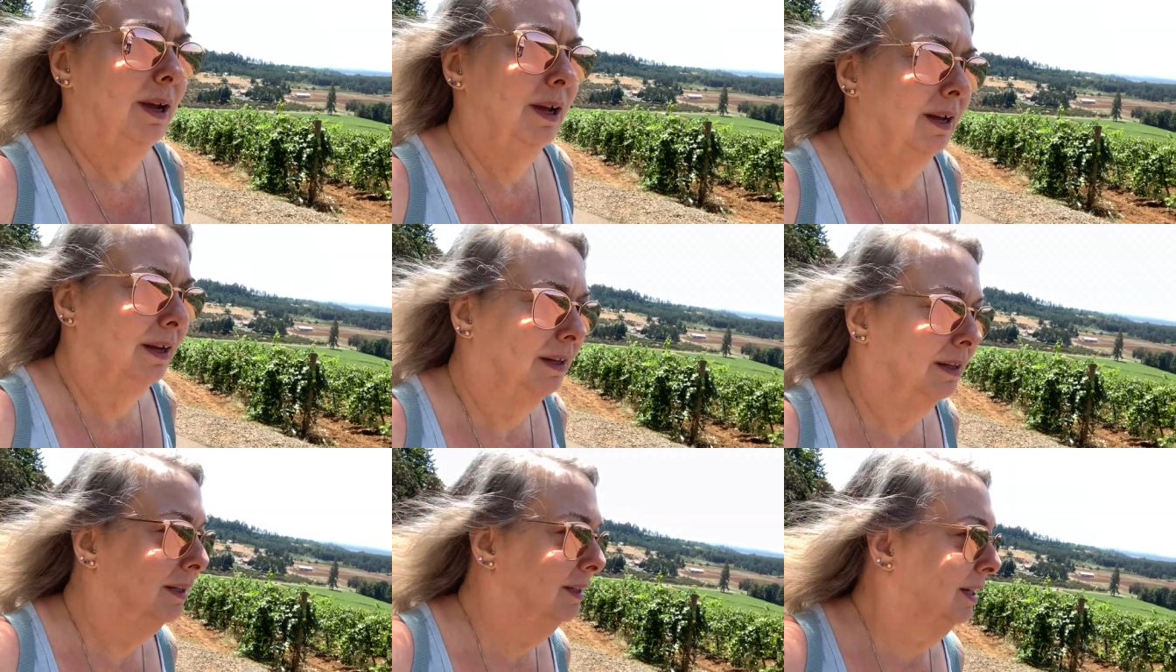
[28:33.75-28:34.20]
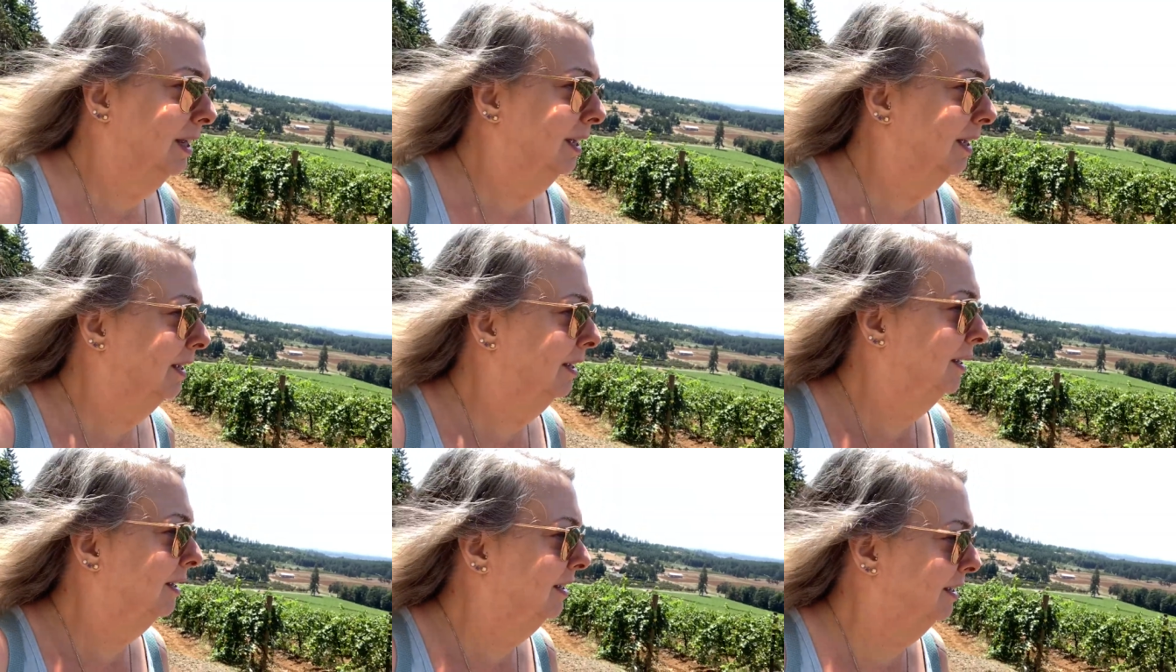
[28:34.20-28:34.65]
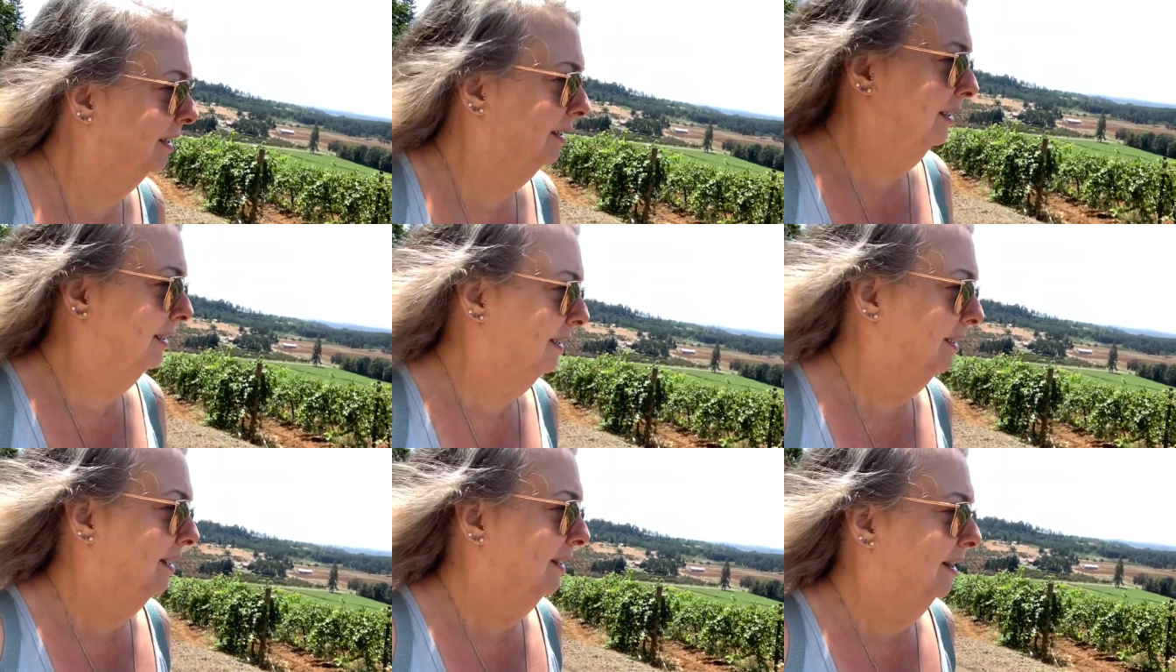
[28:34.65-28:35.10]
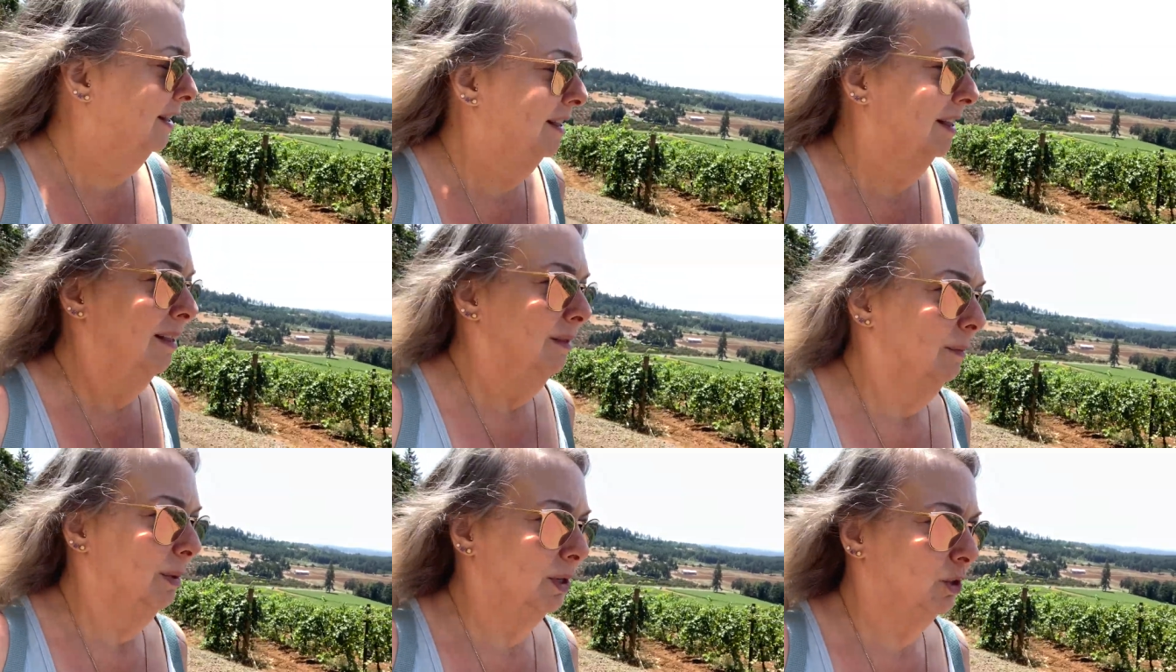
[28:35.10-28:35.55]
and
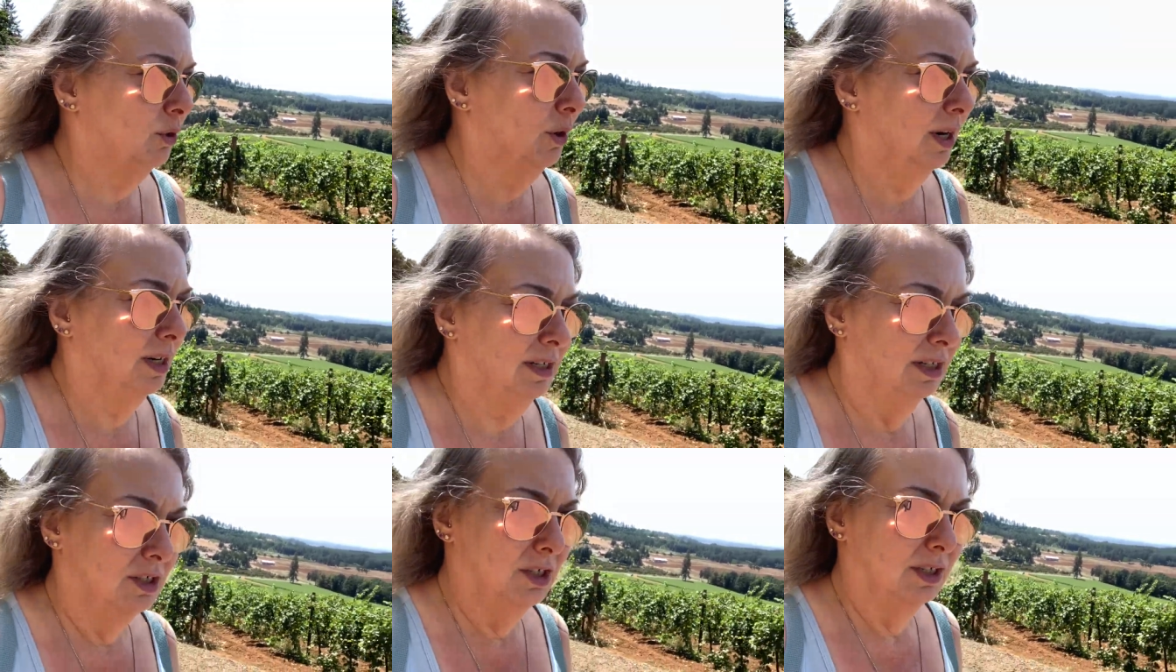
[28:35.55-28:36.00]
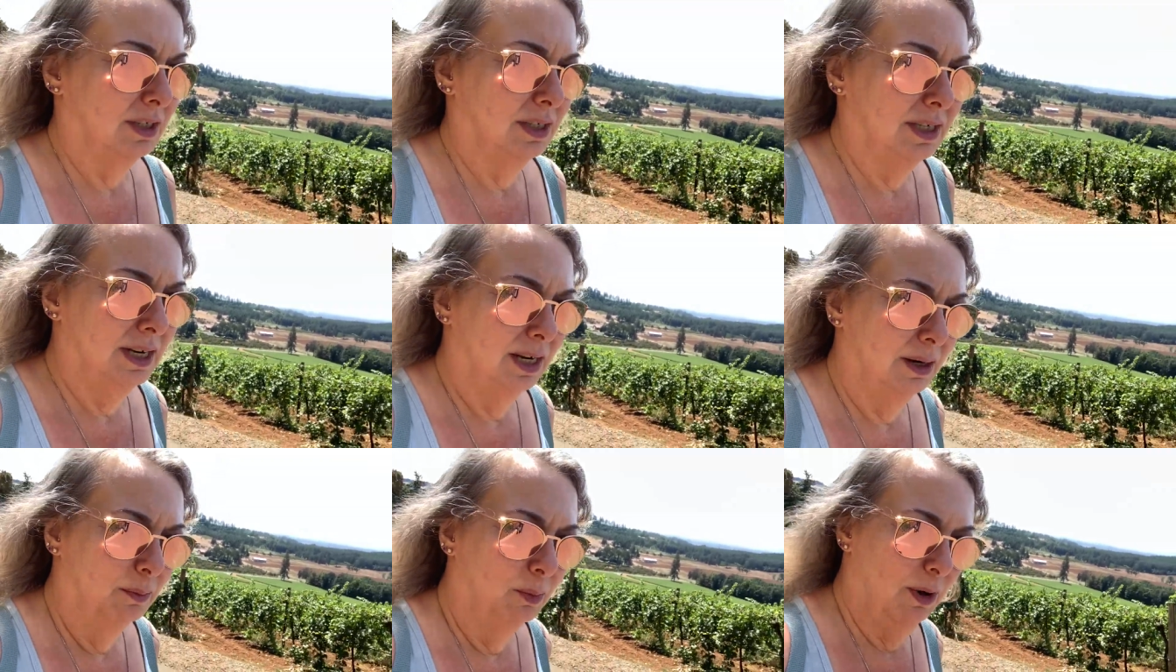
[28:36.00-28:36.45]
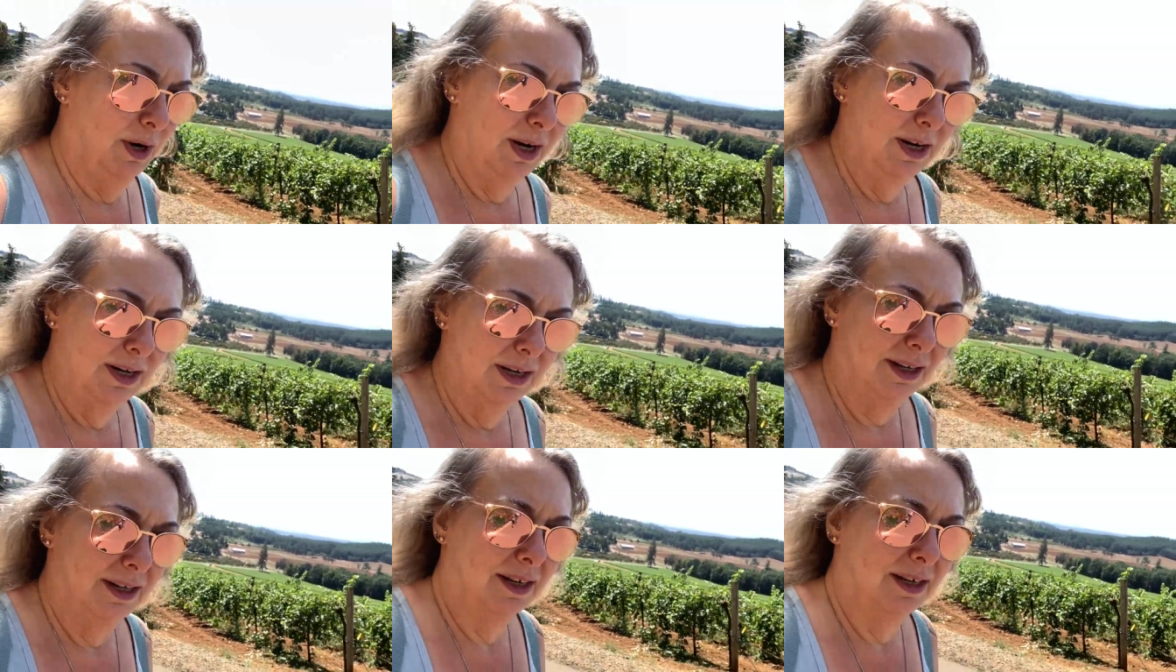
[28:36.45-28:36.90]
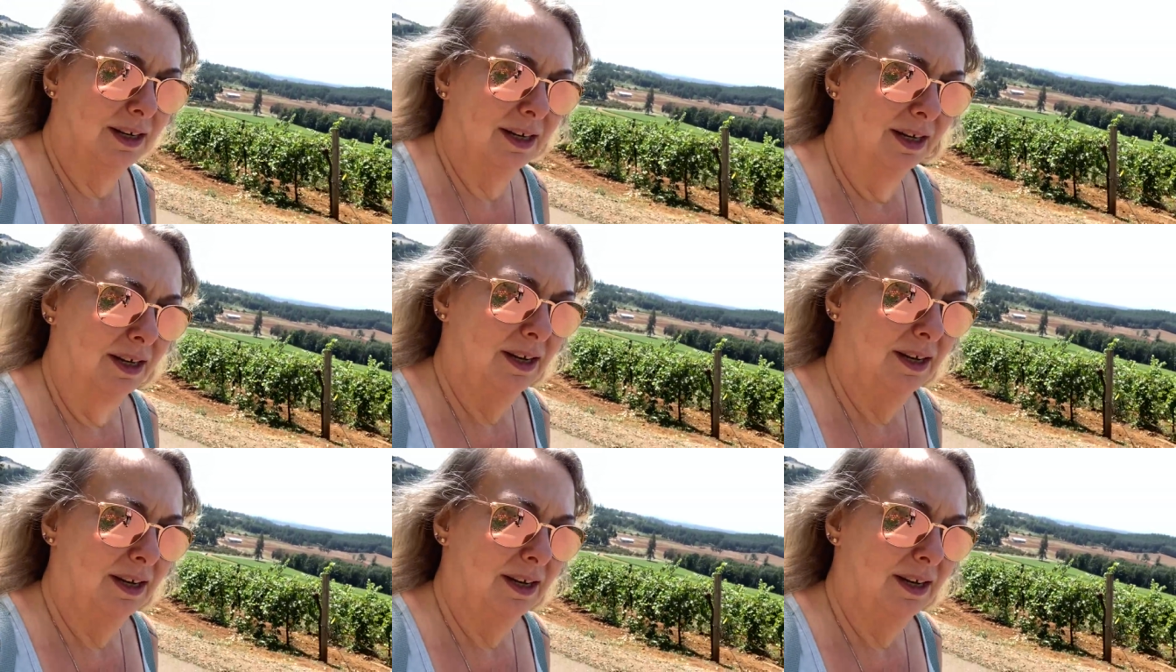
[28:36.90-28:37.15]
but trying to just take a break and